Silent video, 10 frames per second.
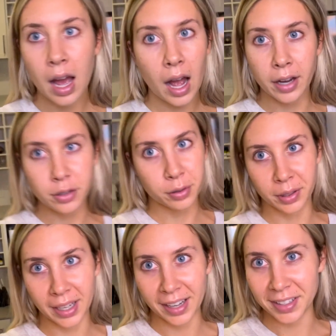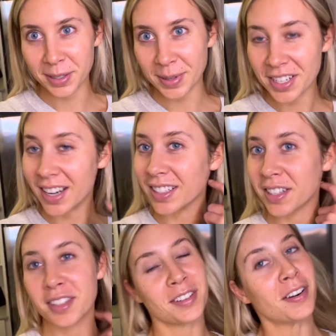I truly had to switch hands.
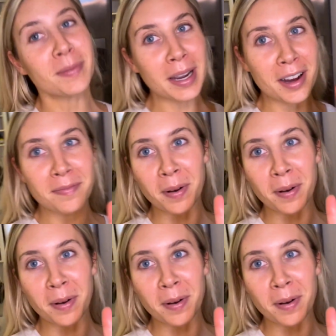It's throwing me off,